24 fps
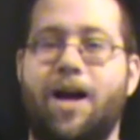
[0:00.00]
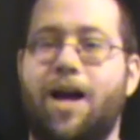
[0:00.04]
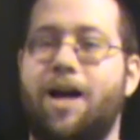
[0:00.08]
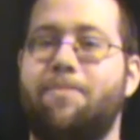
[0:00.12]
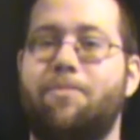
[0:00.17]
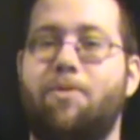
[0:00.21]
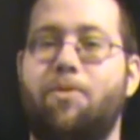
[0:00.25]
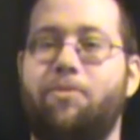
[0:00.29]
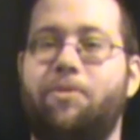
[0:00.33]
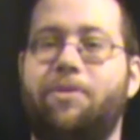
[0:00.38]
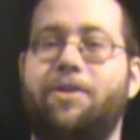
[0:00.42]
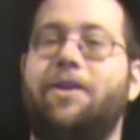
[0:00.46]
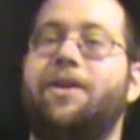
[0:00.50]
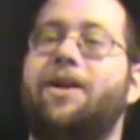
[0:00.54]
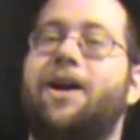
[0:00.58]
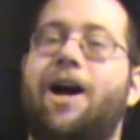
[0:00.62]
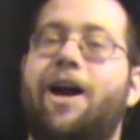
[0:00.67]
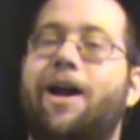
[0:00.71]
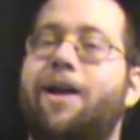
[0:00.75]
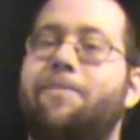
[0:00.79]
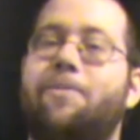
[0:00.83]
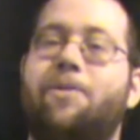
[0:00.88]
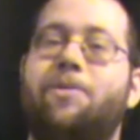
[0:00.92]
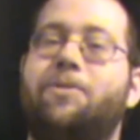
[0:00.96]

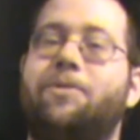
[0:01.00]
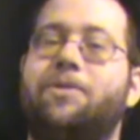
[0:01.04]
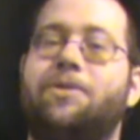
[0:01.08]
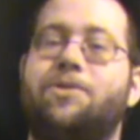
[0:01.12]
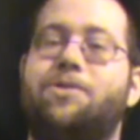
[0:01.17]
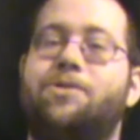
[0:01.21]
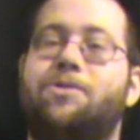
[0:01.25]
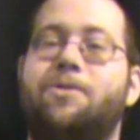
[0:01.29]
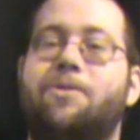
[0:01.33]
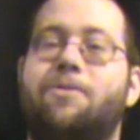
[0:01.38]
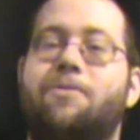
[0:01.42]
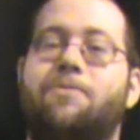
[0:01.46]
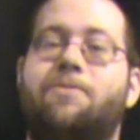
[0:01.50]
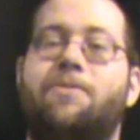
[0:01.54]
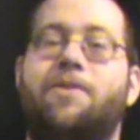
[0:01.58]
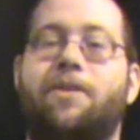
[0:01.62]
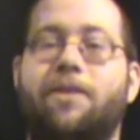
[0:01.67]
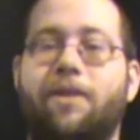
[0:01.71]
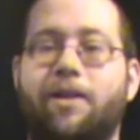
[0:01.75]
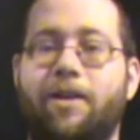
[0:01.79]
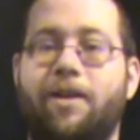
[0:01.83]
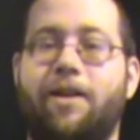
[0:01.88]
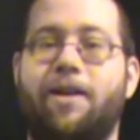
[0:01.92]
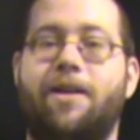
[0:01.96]
only so
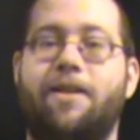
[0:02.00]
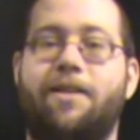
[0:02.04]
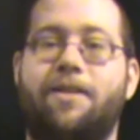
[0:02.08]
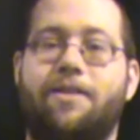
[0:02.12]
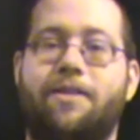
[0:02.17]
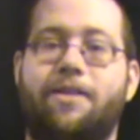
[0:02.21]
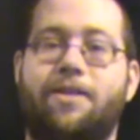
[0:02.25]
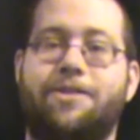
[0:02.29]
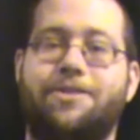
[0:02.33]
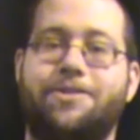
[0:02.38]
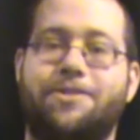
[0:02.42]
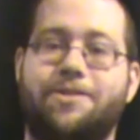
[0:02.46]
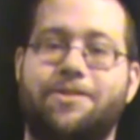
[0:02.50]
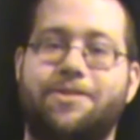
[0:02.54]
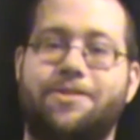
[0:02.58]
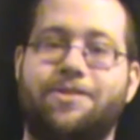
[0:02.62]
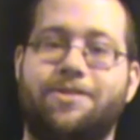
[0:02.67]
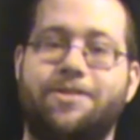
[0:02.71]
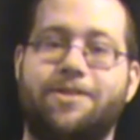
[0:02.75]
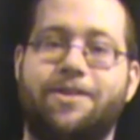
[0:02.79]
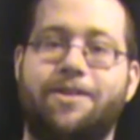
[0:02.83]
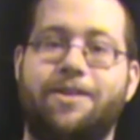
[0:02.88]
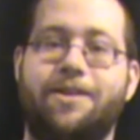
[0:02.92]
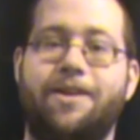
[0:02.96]
funny, and this
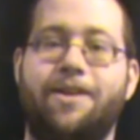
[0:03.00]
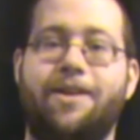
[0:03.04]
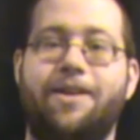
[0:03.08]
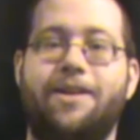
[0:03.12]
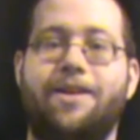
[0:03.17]
is